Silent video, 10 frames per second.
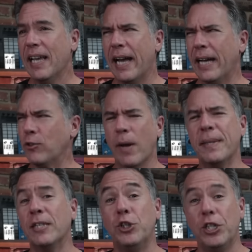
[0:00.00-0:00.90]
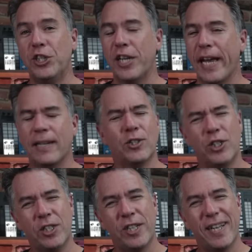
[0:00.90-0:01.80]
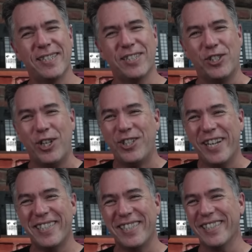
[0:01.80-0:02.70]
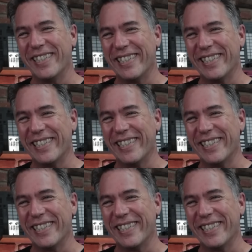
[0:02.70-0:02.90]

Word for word: uh, drop me a G-Chat. G-Chat? Does G-Chat still